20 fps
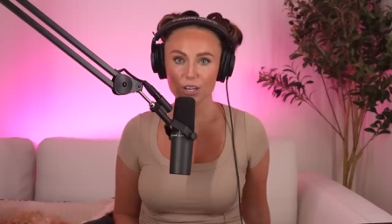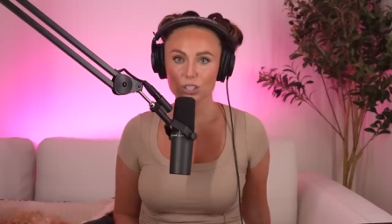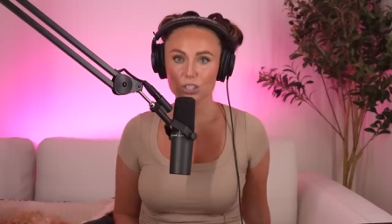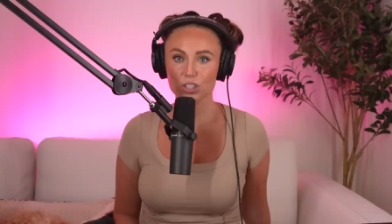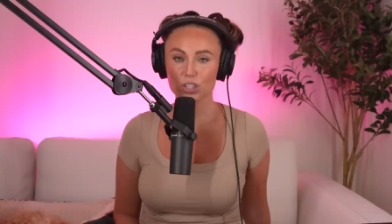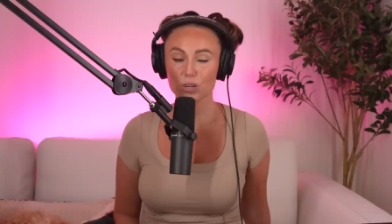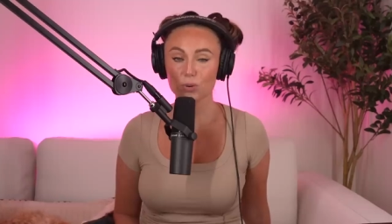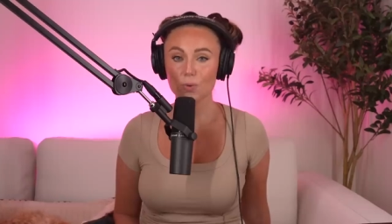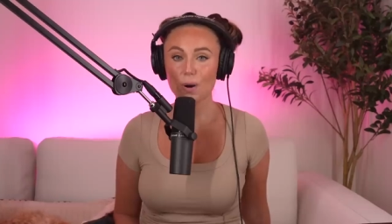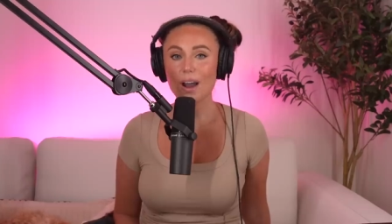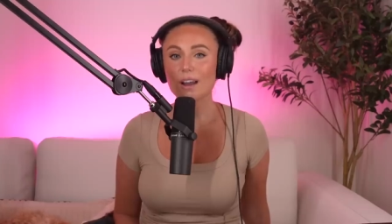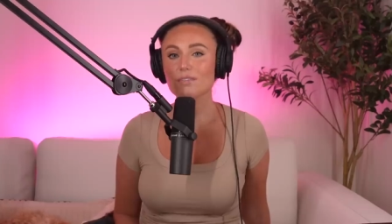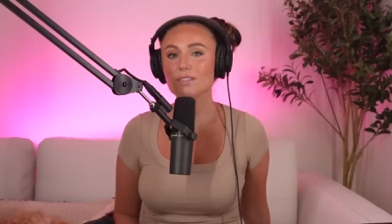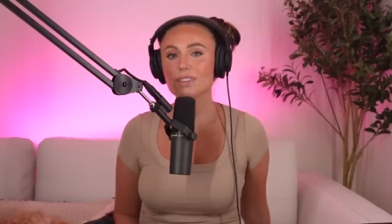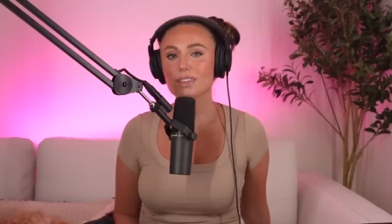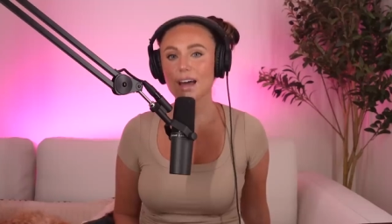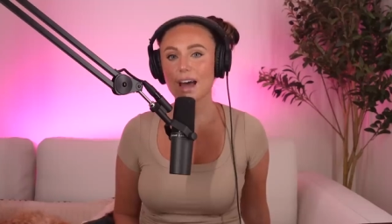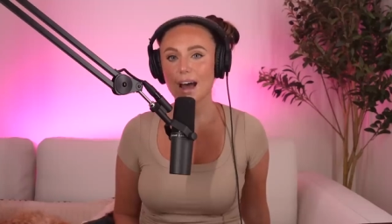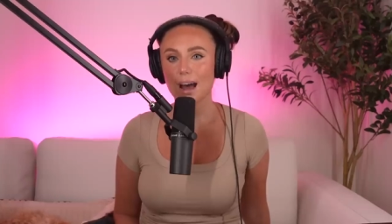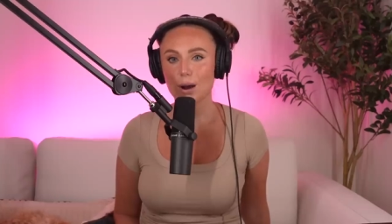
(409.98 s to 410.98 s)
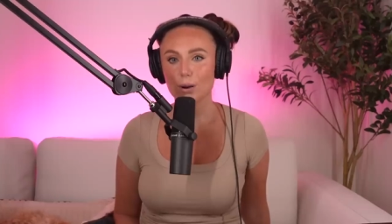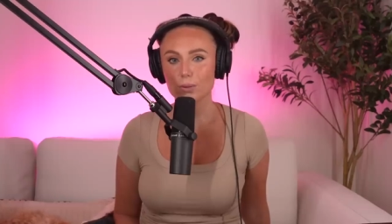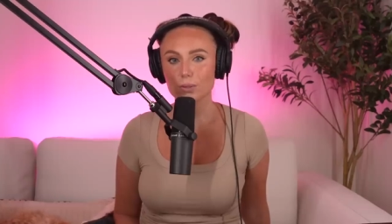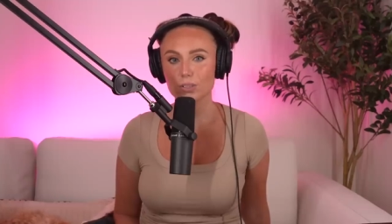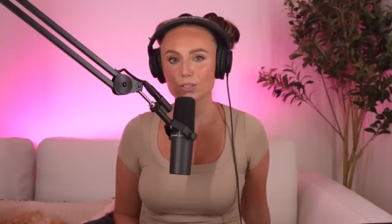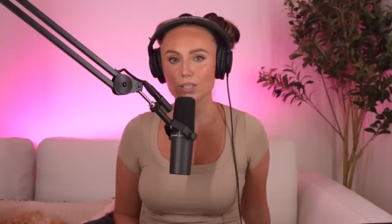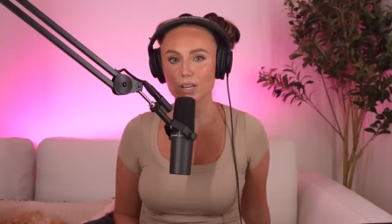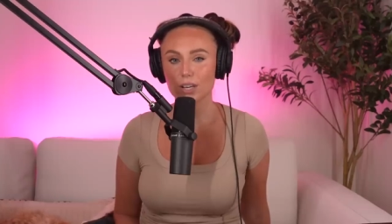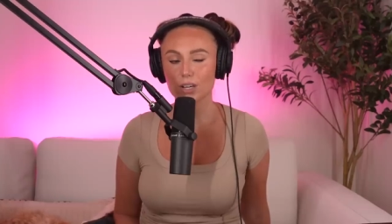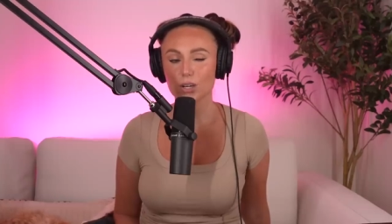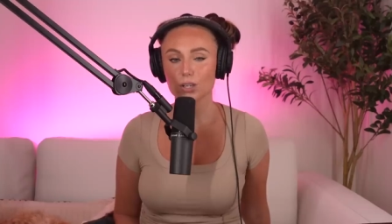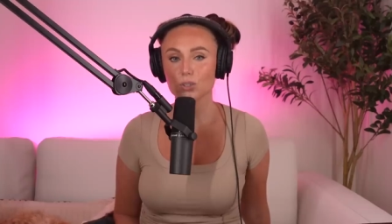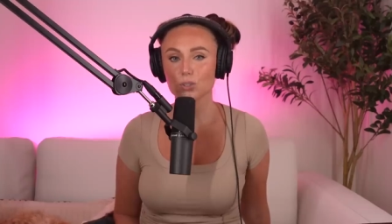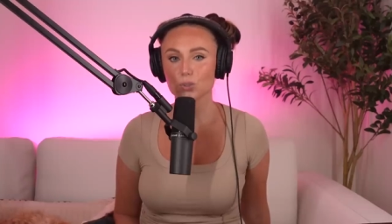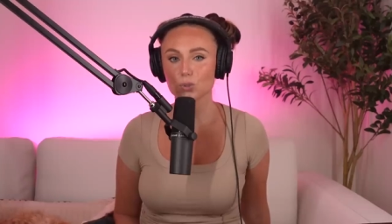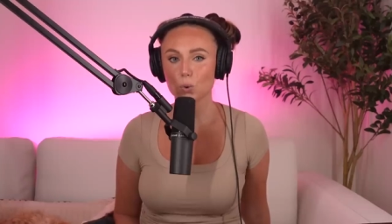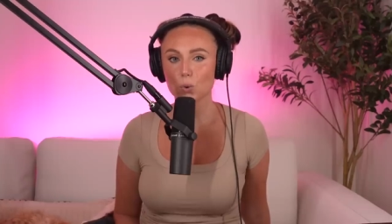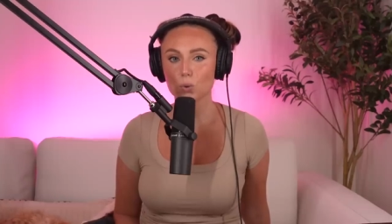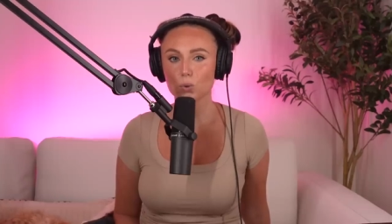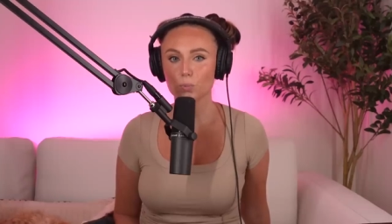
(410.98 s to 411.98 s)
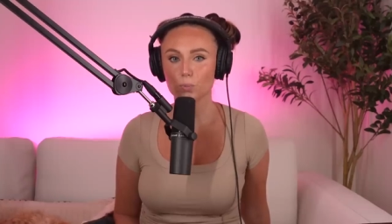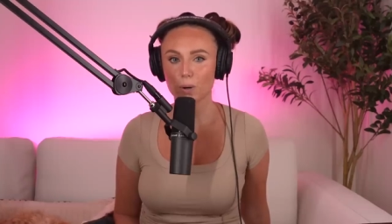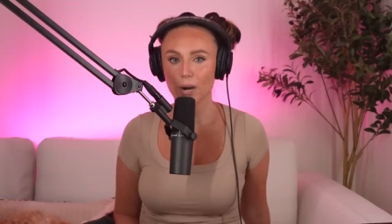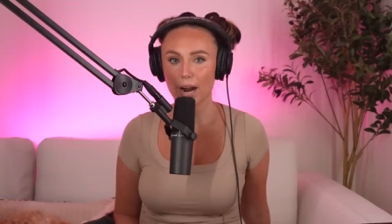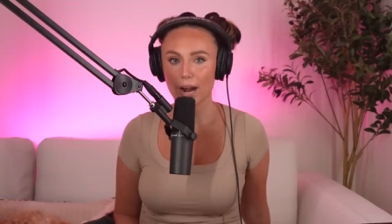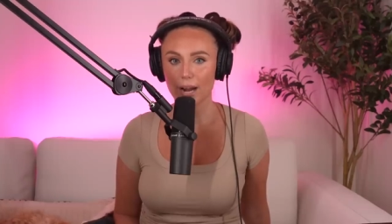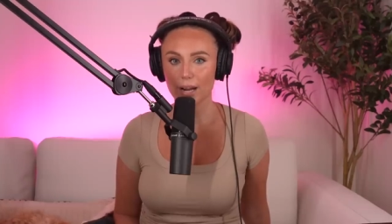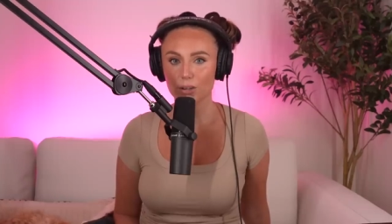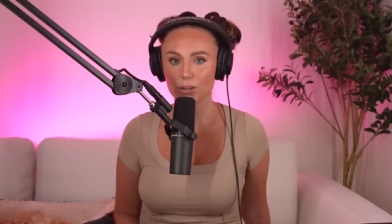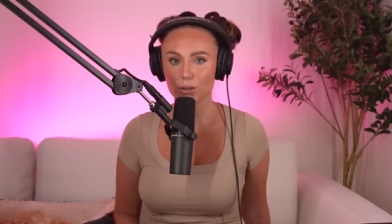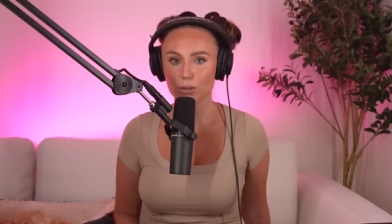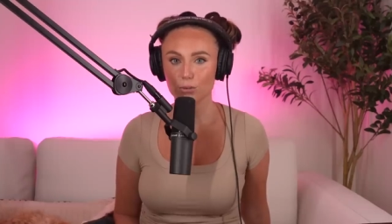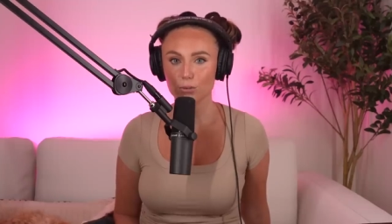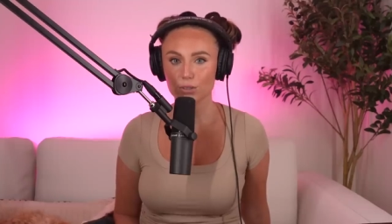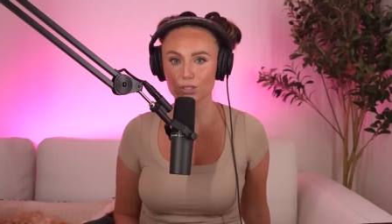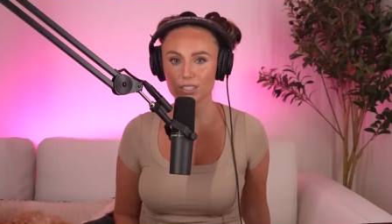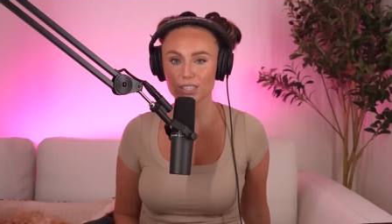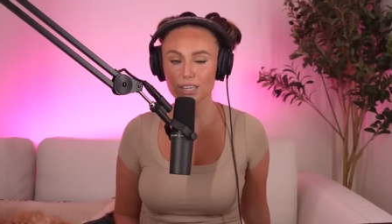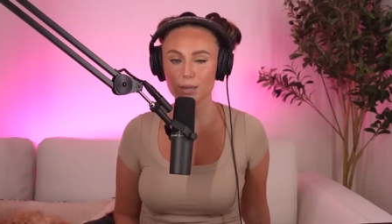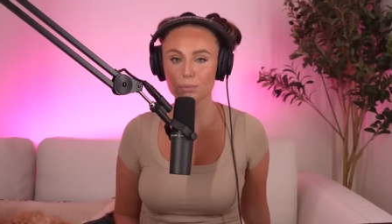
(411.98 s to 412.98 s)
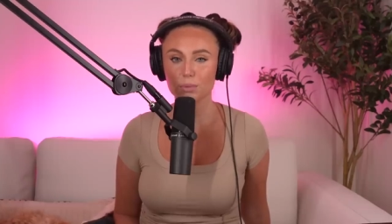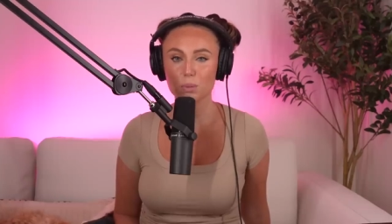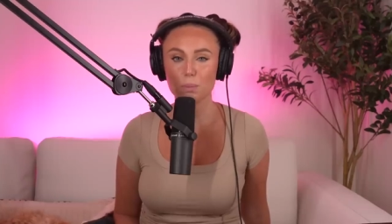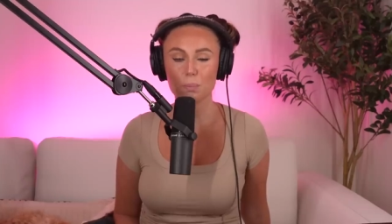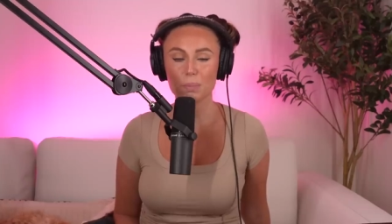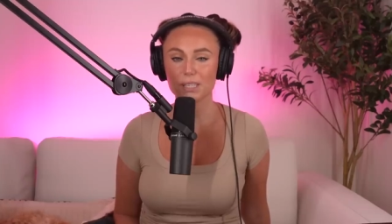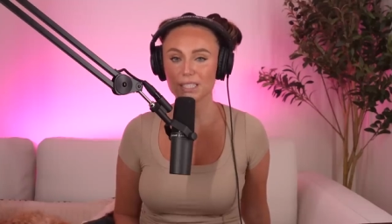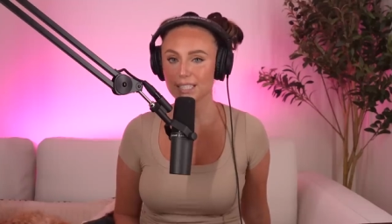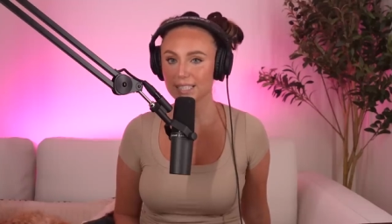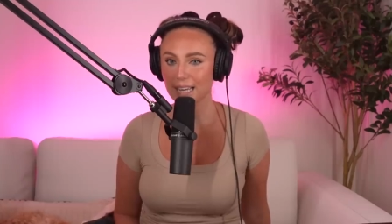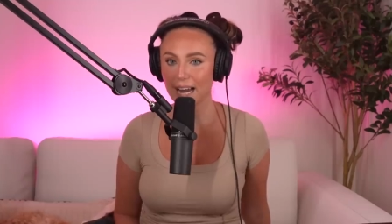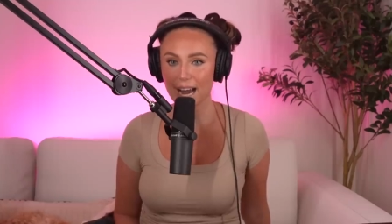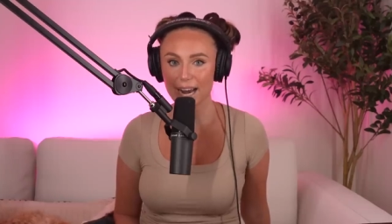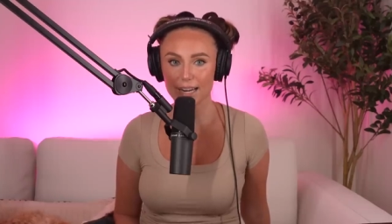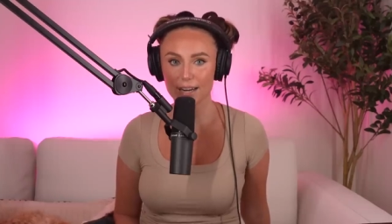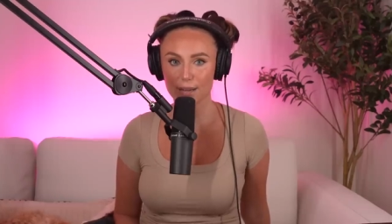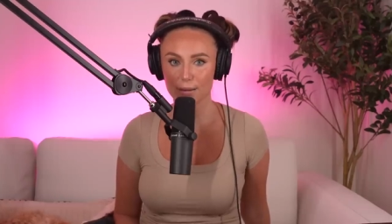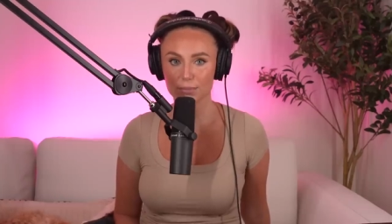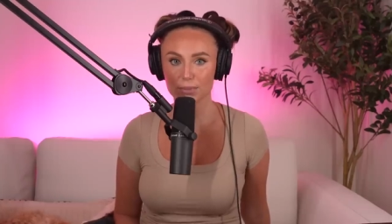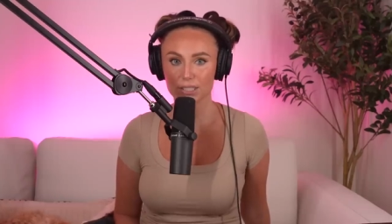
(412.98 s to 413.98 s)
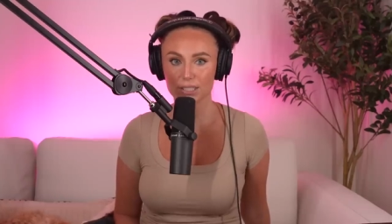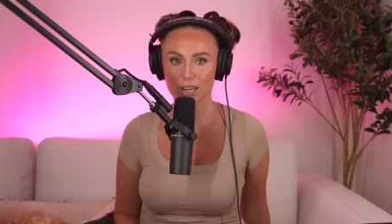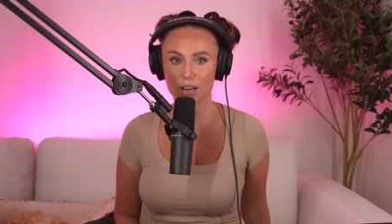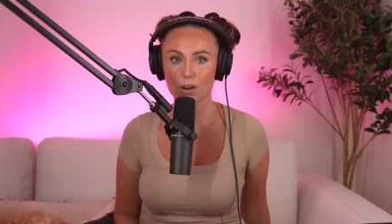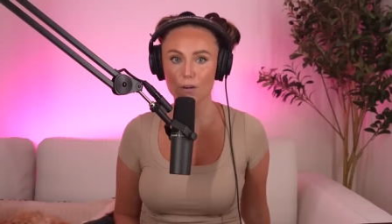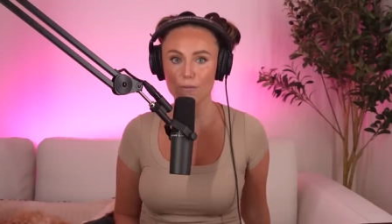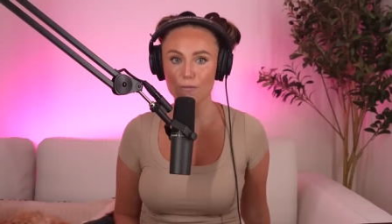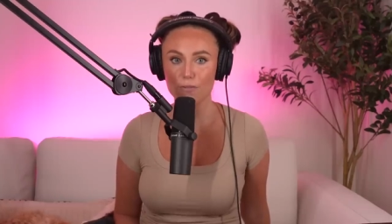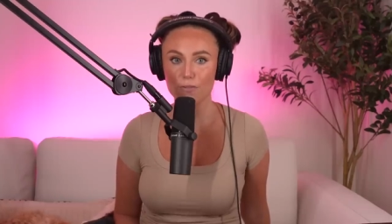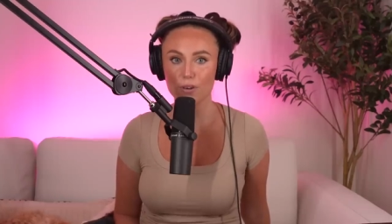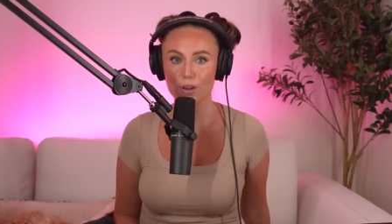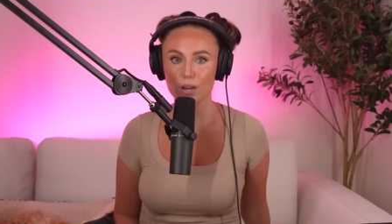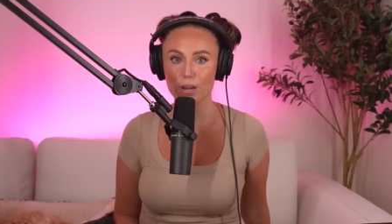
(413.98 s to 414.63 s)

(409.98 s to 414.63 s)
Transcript: She arrived at the house and consoled Brad, who seemed beside himself.